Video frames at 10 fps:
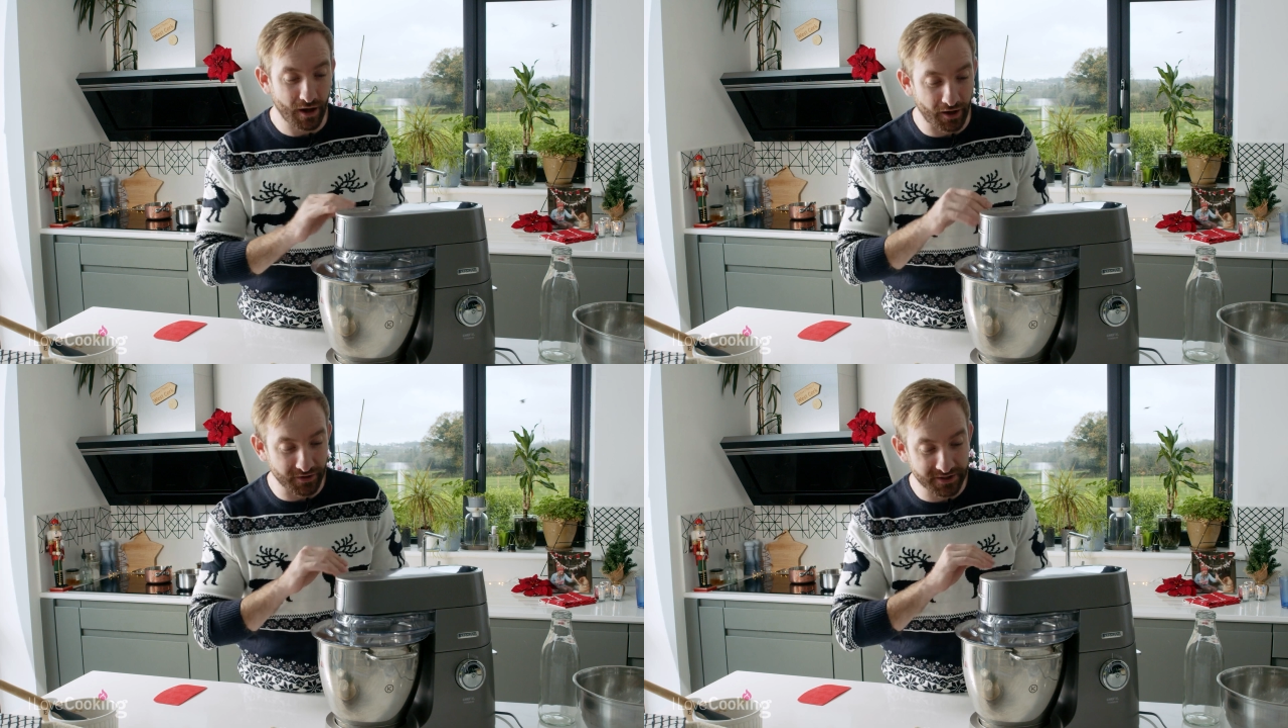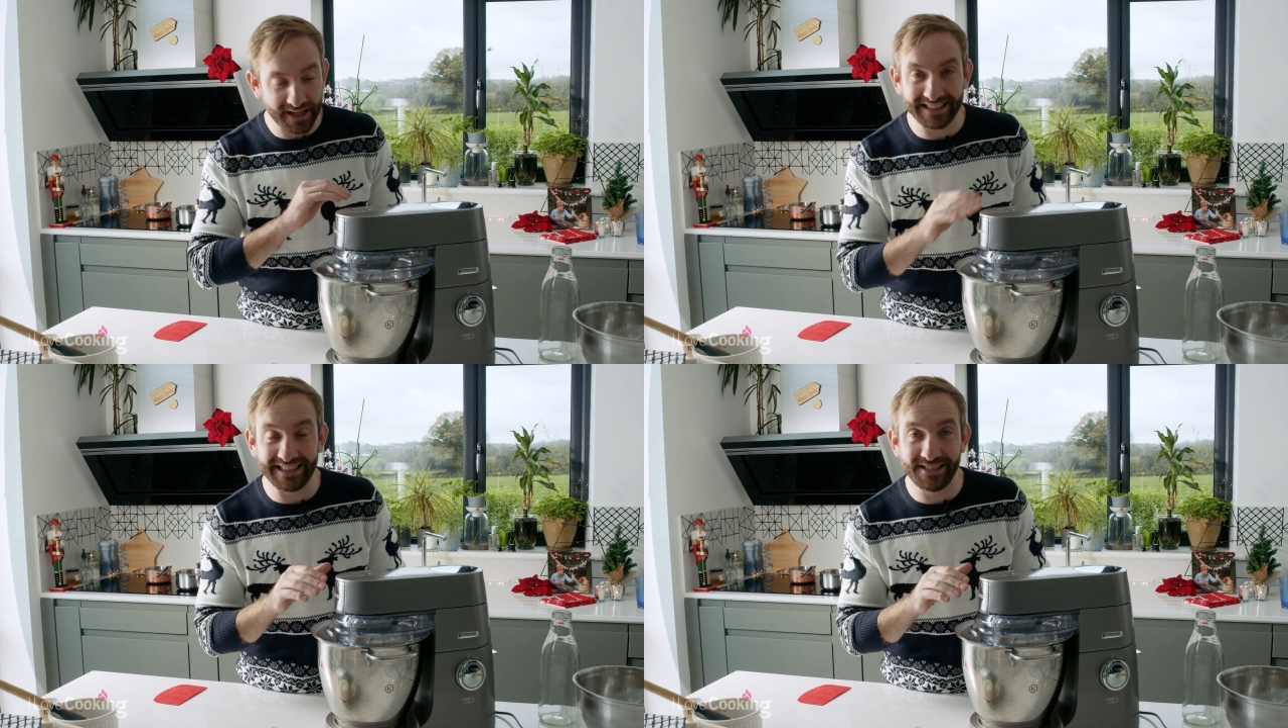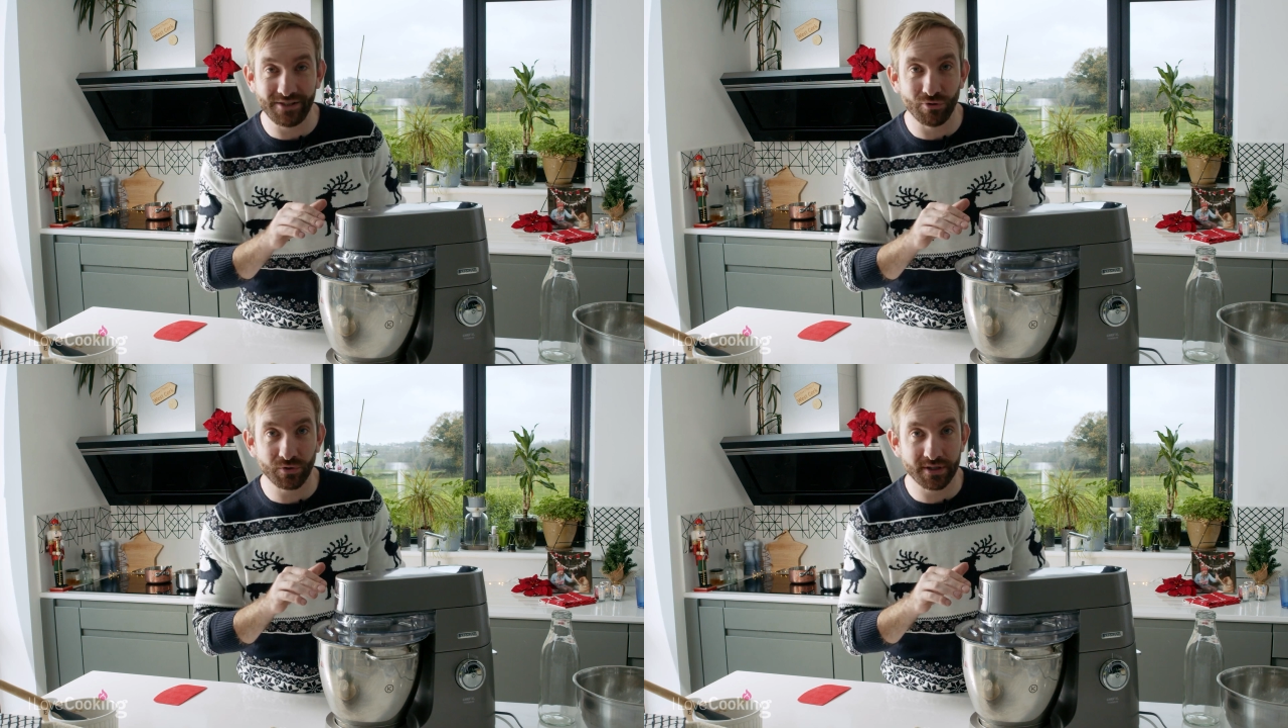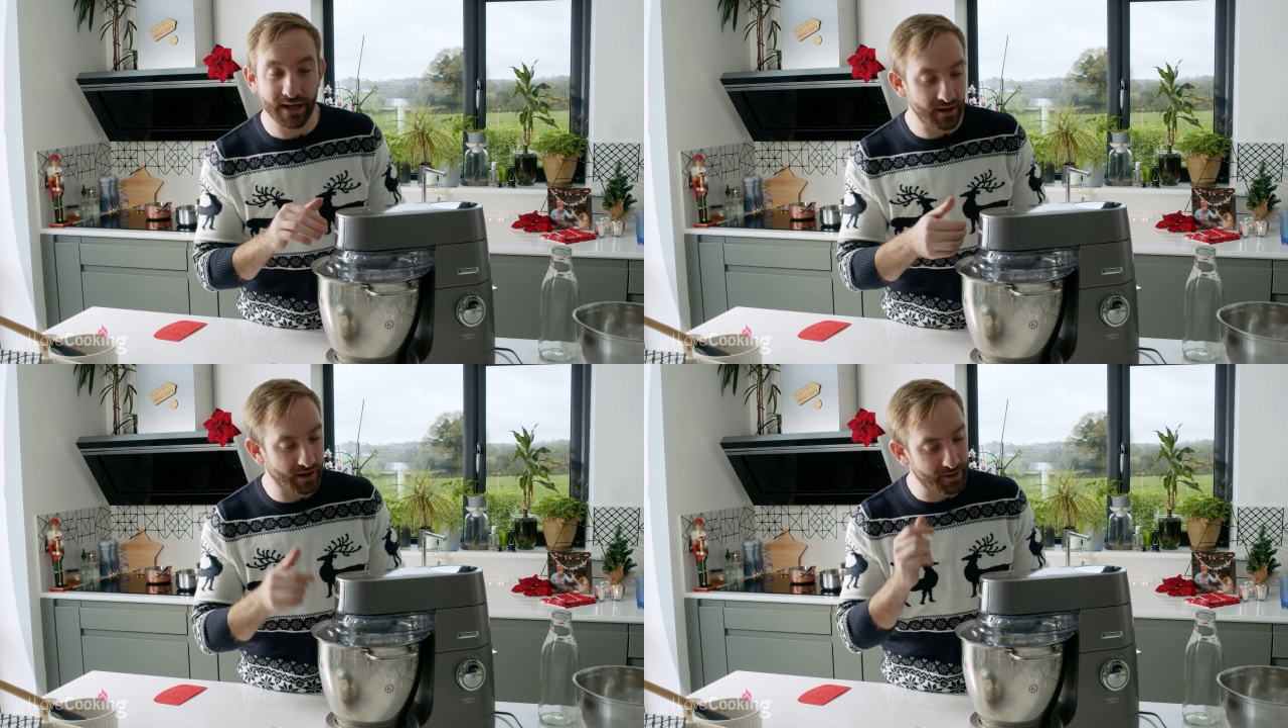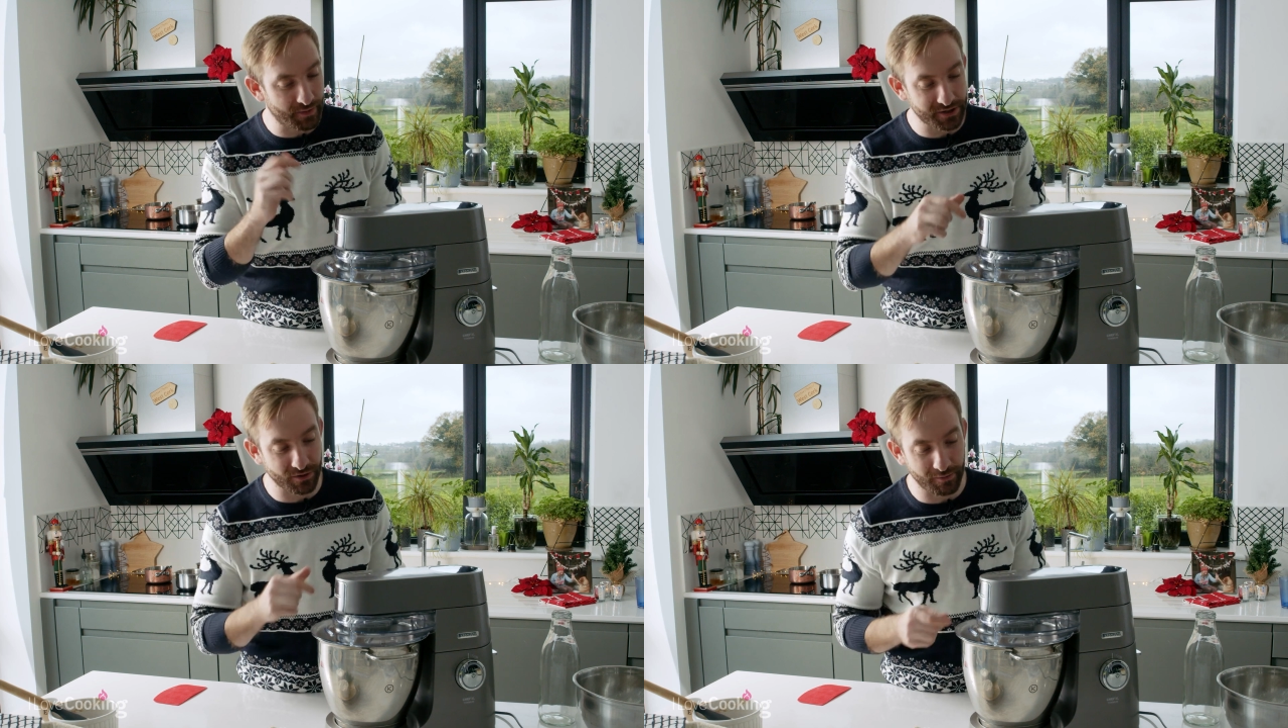I'm going to take the easy route today, and I'm
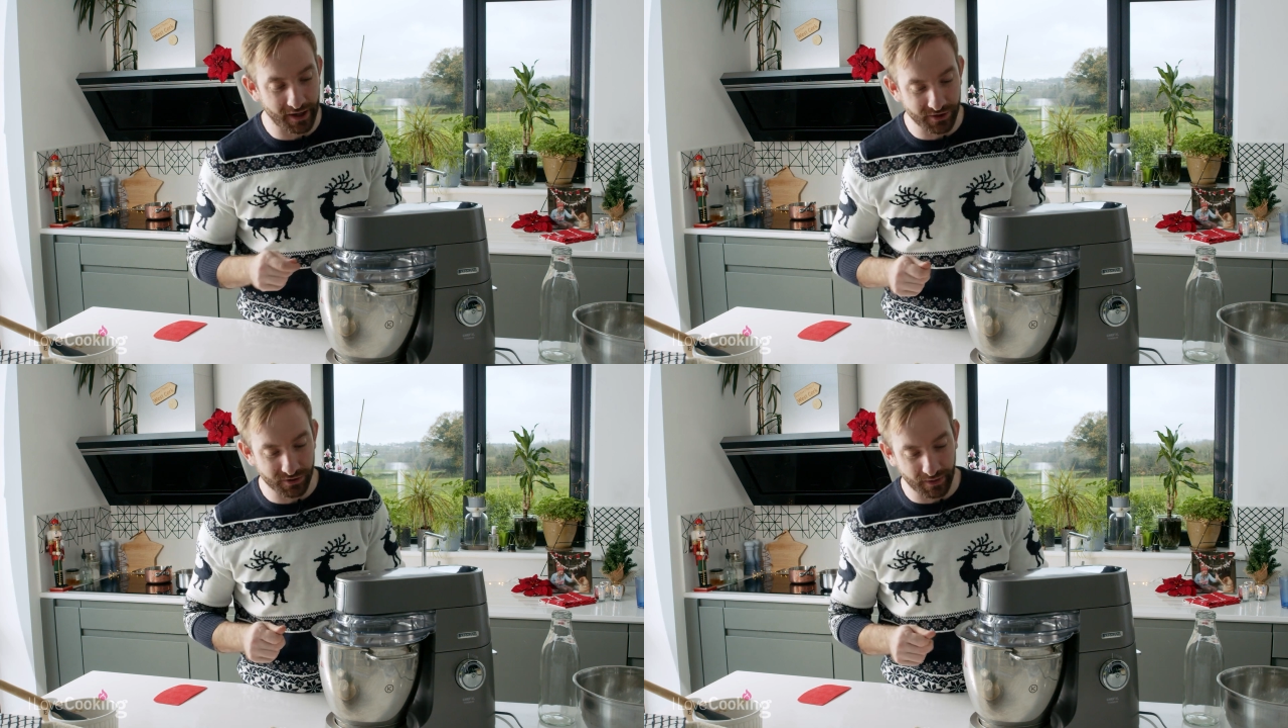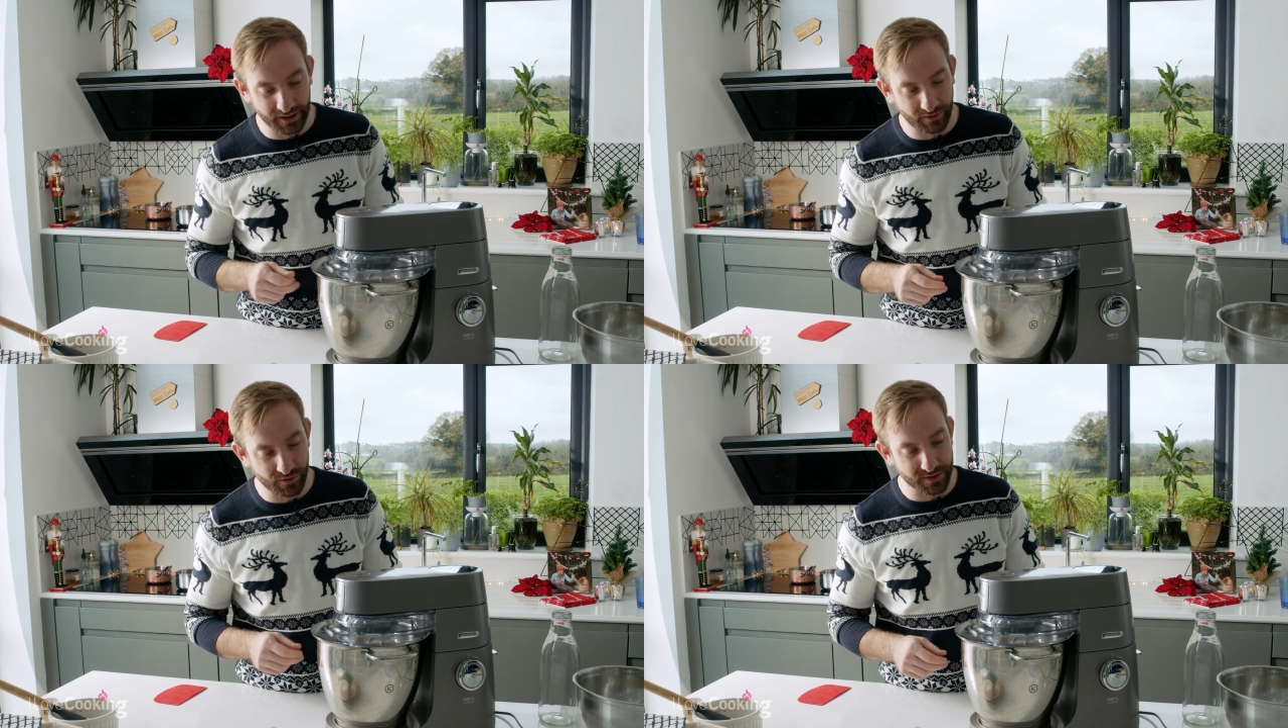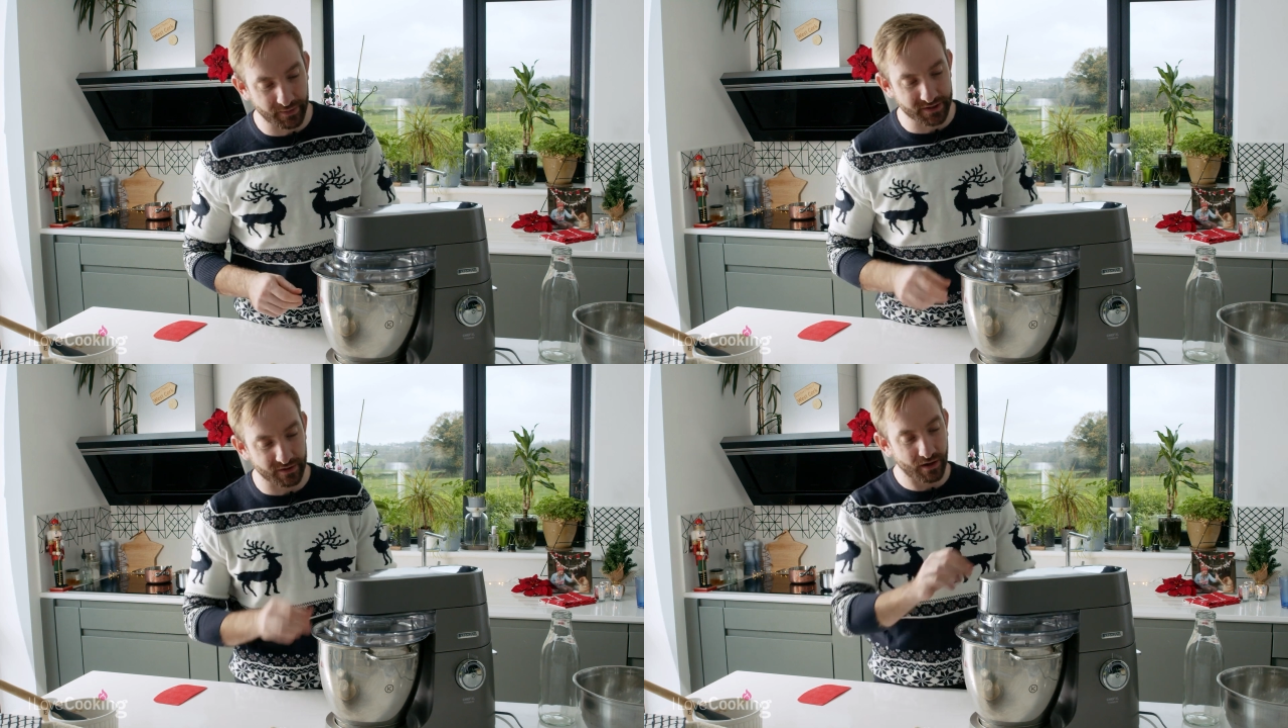actually going to use the mixer.